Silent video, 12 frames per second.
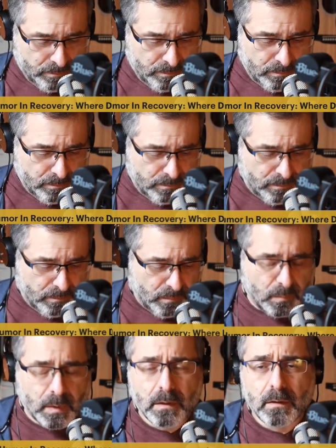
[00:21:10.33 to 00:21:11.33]

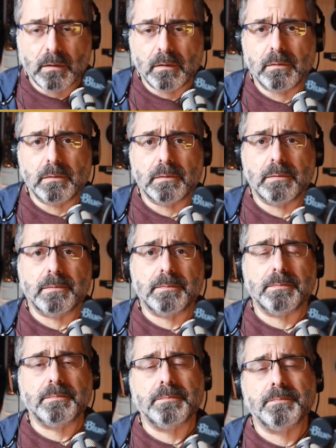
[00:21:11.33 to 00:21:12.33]

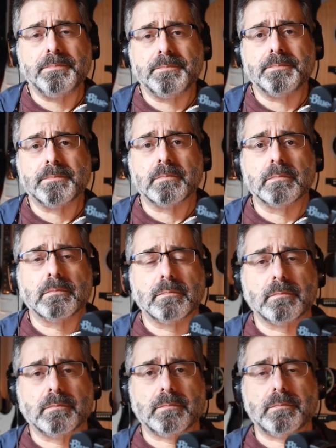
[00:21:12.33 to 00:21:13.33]

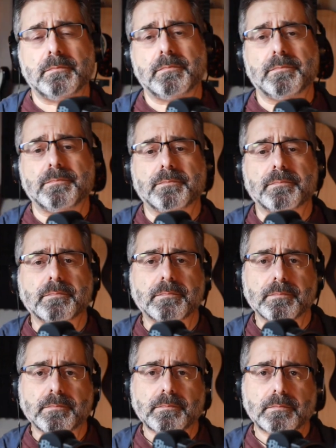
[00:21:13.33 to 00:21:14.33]

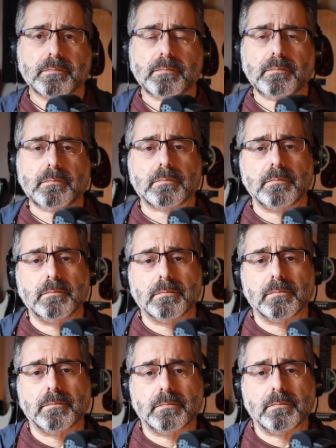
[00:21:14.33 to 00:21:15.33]

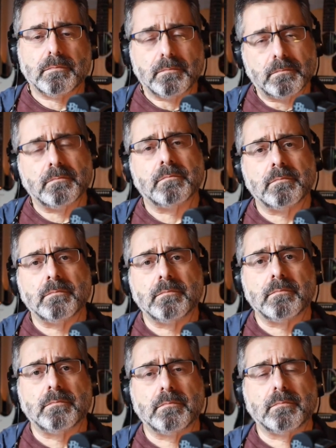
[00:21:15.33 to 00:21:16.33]

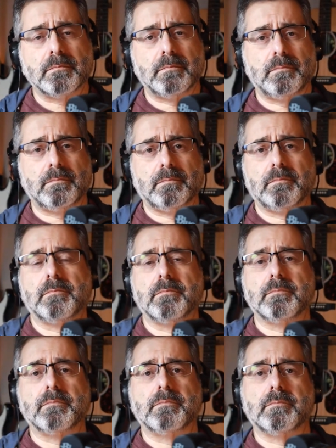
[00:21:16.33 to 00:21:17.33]

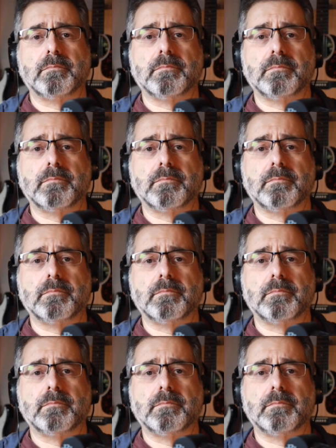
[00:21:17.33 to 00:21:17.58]
[no speech]